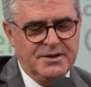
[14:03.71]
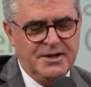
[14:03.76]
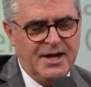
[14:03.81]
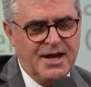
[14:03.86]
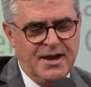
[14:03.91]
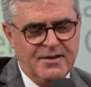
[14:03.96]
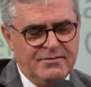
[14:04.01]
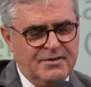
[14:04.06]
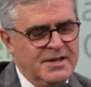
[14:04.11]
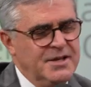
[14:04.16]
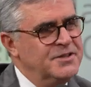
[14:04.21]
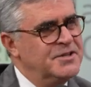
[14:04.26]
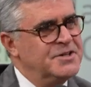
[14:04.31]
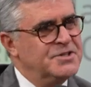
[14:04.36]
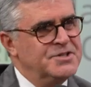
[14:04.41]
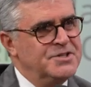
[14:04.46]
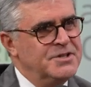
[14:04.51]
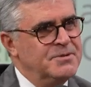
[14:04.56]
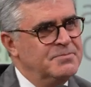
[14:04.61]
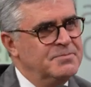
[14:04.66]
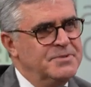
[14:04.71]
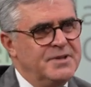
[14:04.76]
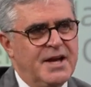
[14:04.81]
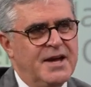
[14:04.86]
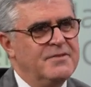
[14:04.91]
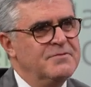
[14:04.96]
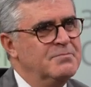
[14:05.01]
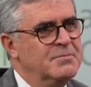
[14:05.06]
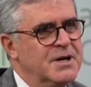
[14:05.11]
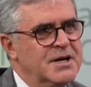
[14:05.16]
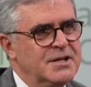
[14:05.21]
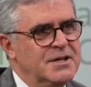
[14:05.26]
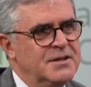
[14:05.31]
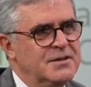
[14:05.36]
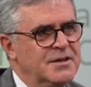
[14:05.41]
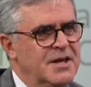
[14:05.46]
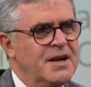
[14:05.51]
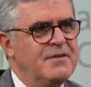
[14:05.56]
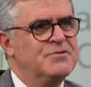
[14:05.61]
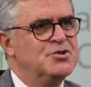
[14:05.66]
They have leadership, they have
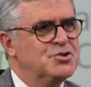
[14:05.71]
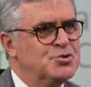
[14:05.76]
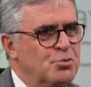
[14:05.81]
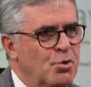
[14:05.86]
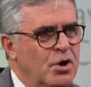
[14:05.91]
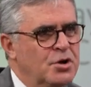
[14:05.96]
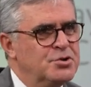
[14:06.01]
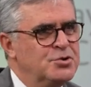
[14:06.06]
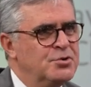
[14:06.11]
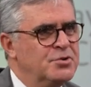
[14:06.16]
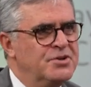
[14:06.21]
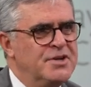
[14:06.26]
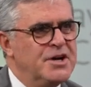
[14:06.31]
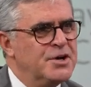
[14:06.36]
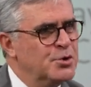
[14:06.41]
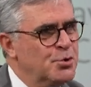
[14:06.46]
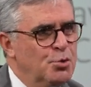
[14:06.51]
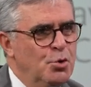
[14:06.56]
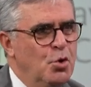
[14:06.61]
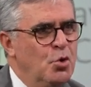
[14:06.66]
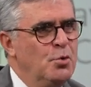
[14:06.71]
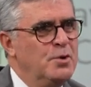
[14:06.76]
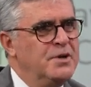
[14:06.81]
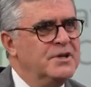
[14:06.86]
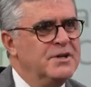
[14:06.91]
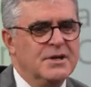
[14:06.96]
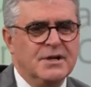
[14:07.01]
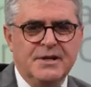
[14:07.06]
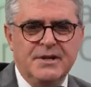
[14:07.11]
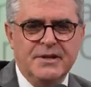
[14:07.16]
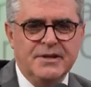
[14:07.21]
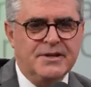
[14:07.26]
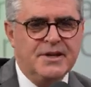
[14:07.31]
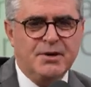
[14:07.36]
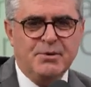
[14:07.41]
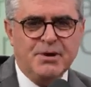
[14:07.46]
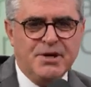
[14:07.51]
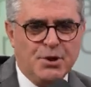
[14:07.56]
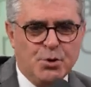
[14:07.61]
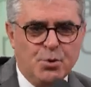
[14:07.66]
money, they have structure, they are growing, they
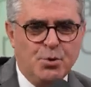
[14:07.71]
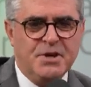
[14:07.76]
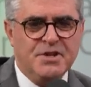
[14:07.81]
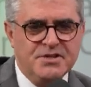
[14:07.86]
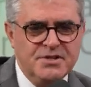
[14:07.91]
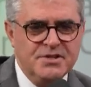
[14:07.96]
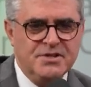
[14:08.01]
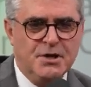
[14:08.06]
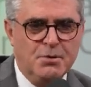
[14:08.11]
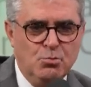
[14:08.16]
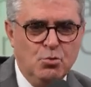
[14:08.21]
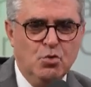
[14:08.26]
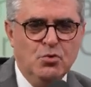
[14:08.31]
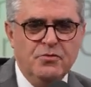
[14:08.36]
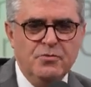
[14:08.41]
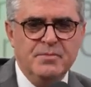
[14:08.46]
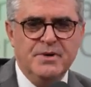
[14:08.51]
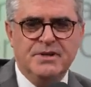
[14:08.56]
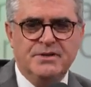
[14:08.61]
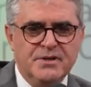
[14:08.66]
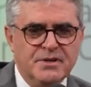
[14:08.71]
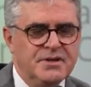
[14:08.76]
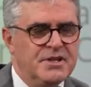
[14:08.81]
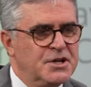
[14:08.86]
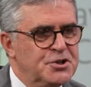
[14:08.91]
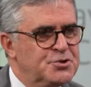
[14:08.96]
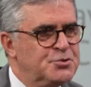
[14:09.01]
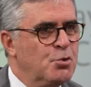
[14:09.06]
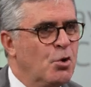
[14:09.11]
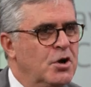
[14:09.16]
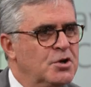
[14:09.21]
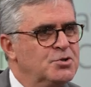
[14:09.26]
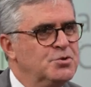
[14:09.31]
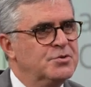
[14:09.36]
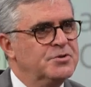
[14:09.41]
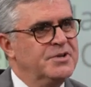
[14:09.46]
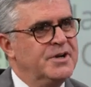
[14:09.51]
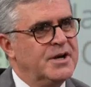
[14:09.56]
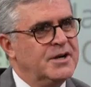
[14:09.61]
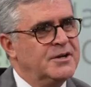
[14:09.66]
are increasing their movement and their
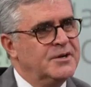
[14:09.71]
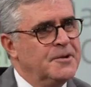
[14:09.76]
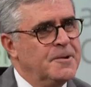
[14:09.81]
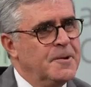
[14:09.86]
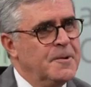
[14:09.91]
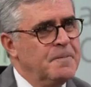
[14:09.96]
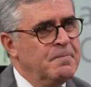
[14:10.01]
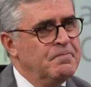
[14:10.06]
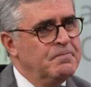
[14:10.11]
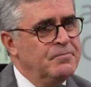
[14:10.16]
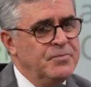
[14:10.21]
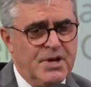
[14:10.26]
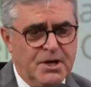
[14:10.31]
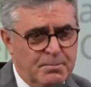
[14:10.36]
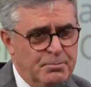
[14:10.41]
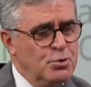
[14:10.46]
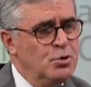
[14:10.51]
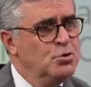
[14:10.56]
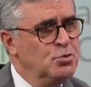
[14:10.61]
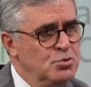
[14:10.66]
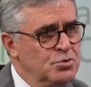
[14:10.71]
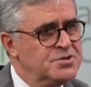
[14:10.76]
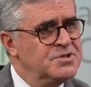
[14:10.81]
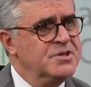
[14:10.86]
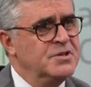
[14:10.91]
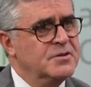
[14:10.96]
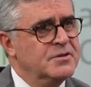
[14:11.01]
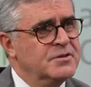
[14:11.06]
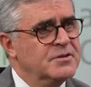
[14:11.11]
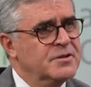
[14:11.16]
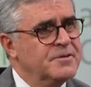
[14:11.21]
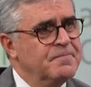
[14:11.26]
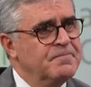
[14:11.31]
structure there. They are producing.